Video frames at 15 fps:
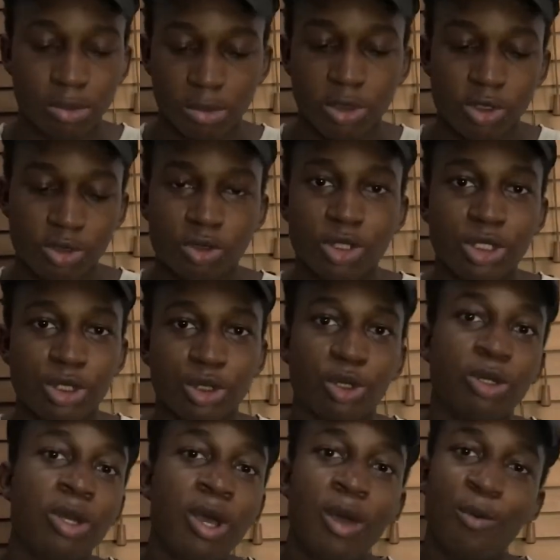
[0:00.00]

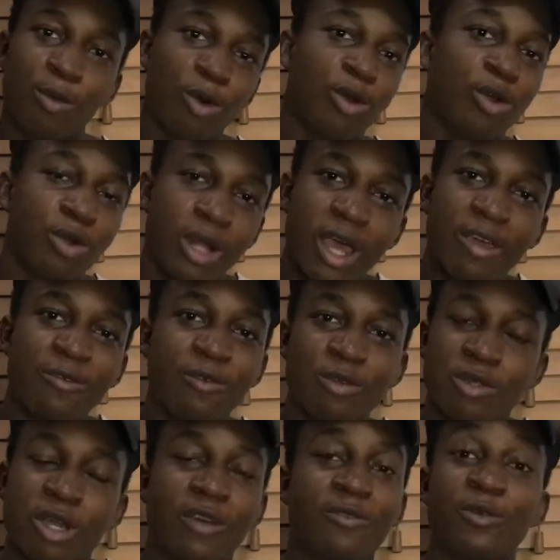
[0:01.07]
screenshot. But on iPhone,
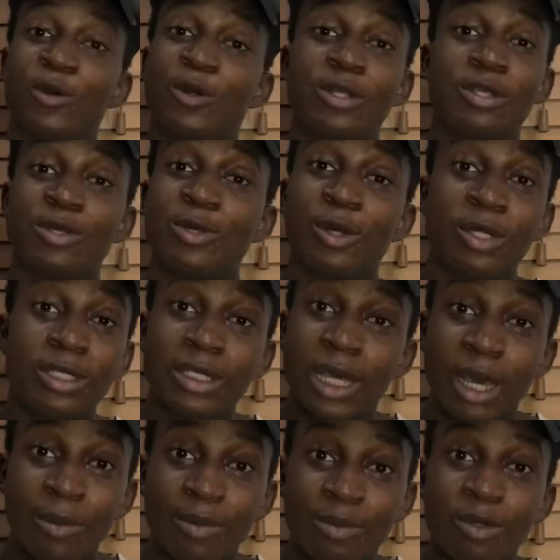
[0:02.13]
you have to uninstall the
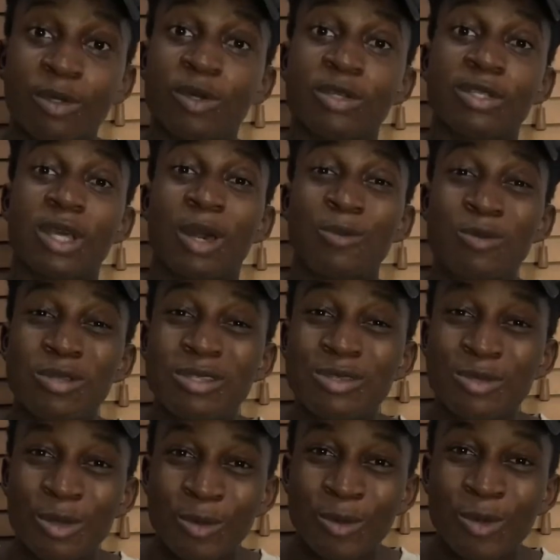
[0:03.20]
app, because Apple is
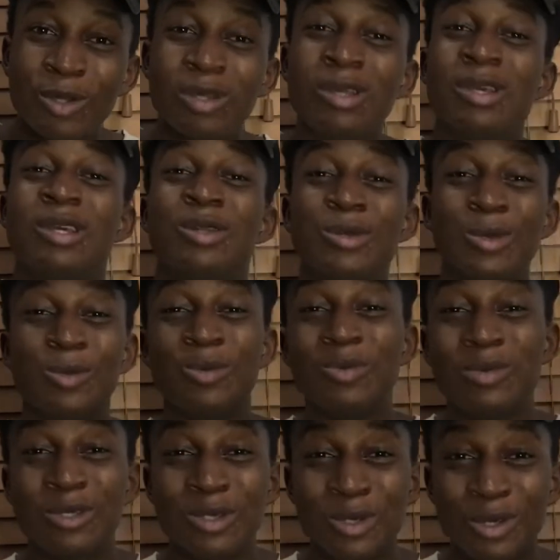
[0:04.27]
stubborn. They'll be
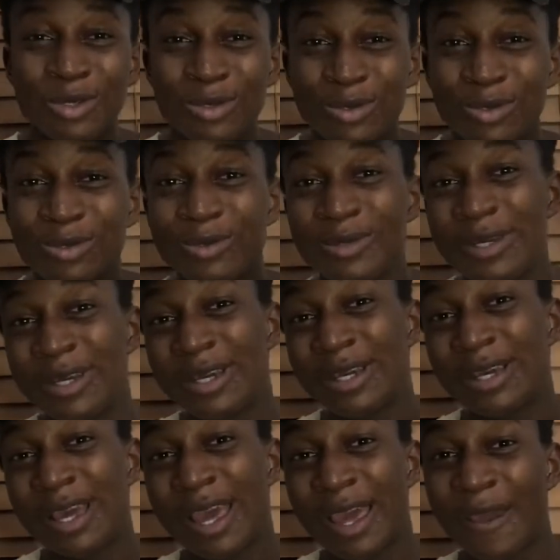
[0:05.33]
showing you
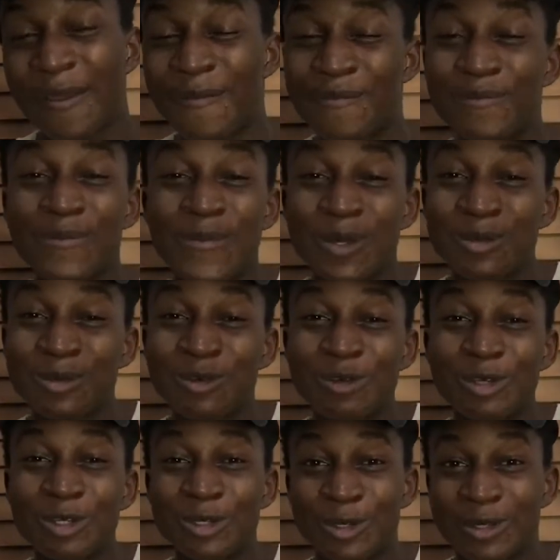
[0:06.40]

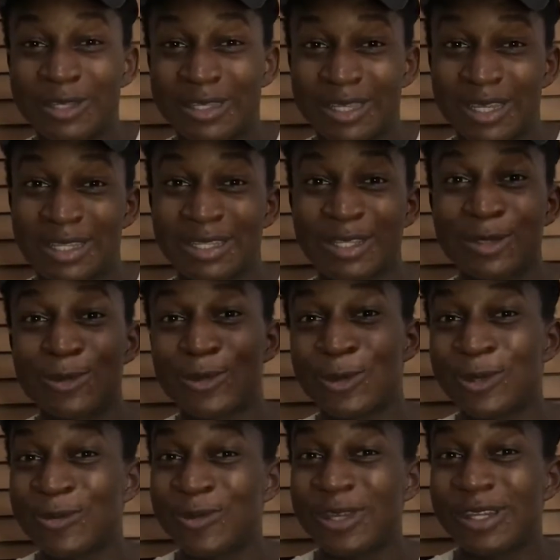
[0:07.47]
screenshot sent. So
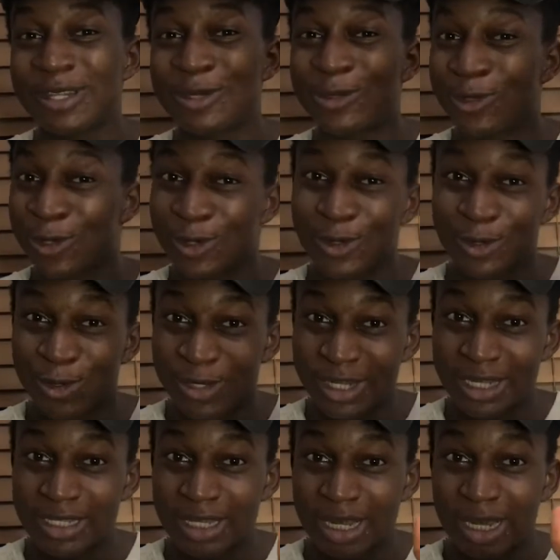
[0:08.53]
immediately you turn on your
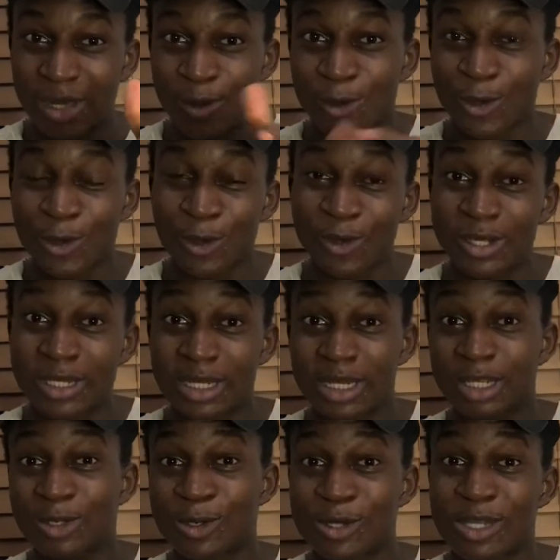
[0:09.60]
data or your
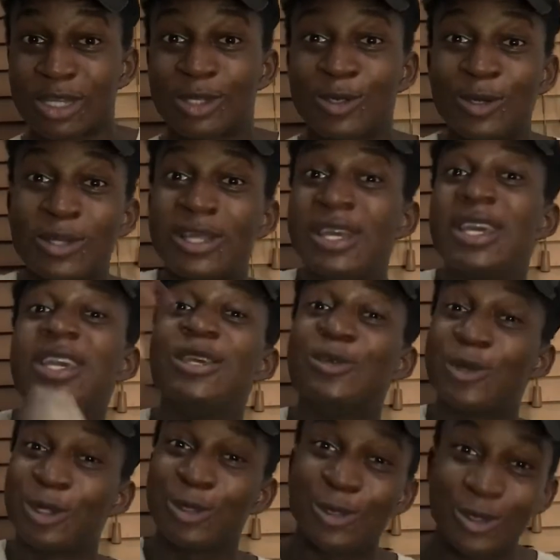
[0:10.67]
internet connection, it's
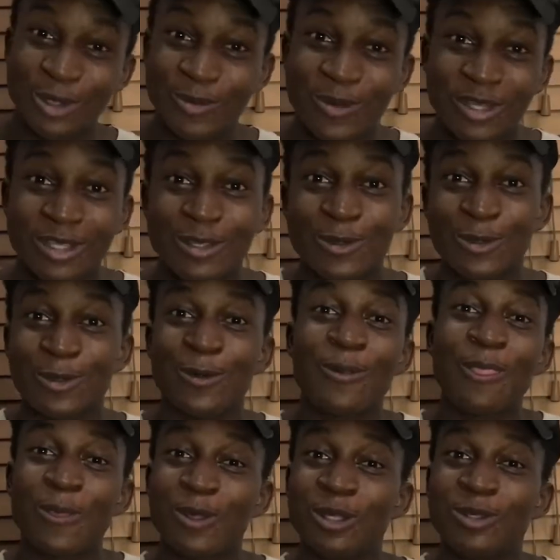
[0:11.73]
going to show the person. So
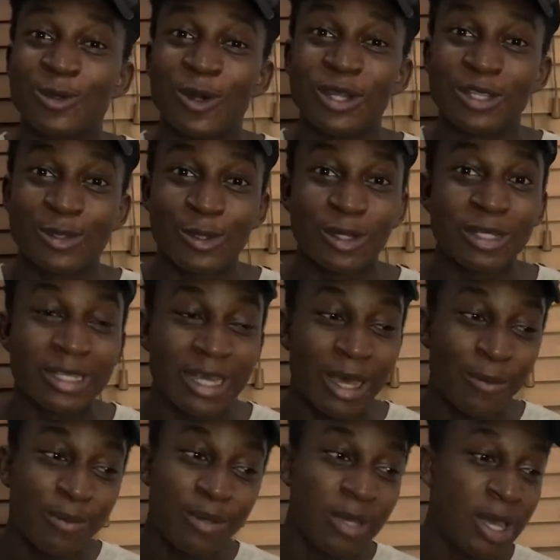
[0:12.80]
you need to uninstall the
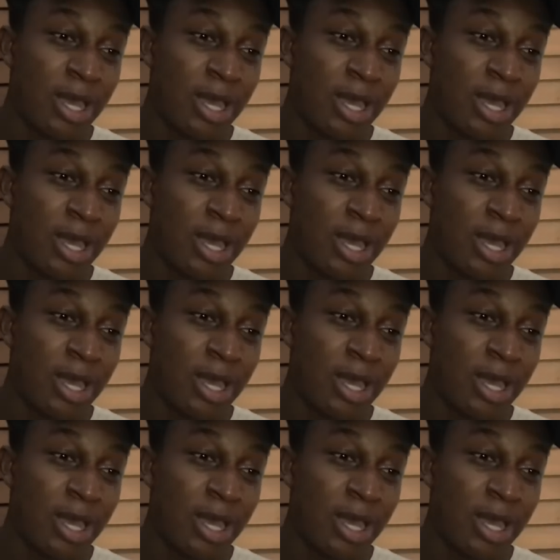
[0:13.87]
app.